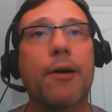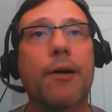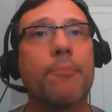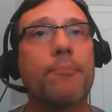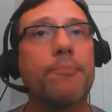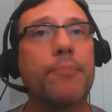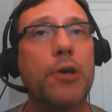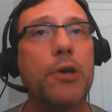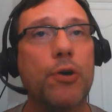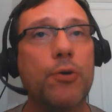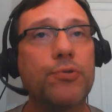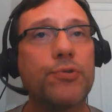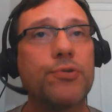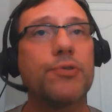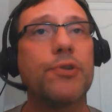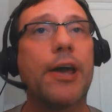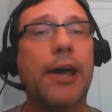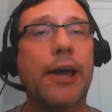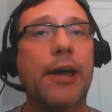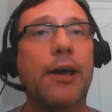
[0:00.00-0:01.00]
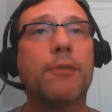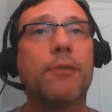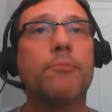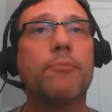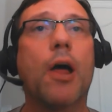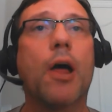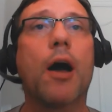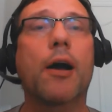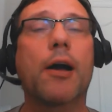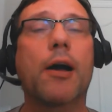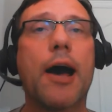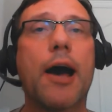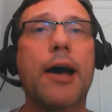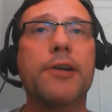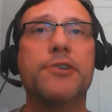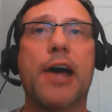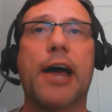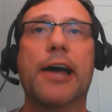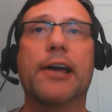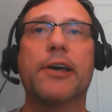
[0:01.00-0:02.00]
abuse and block
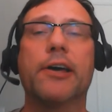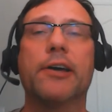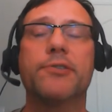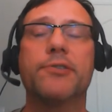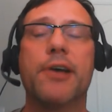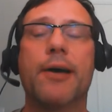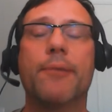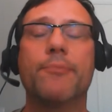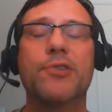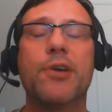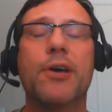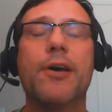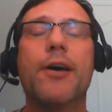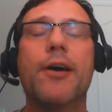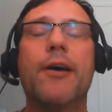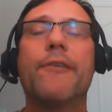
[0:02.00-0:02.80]
hijacking attempts